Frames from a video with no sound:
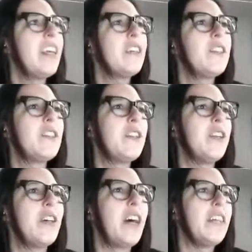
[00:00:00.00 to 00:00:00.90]

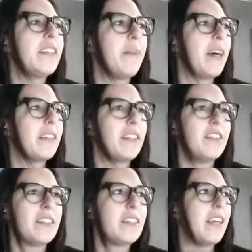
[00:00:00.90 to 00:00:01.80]
So, as Marta
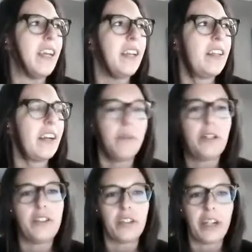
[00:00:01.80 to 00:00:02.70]
just said, I will
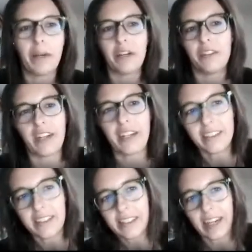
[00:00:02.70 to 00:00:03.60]
talk about another
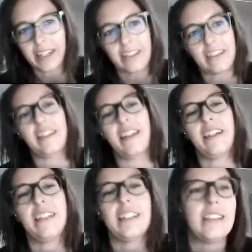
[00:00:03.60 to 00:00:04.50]
site
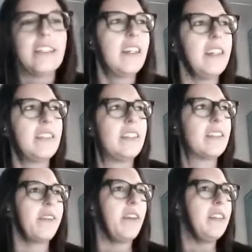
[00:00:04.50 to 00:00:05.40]
that is
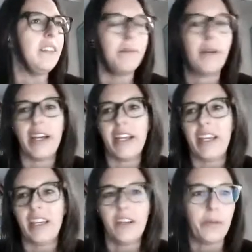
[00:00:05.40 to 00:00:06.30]
excavated
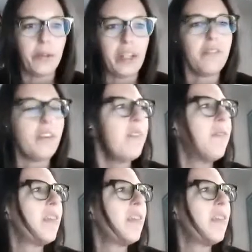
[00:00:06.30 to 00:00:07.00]
by UNIFE,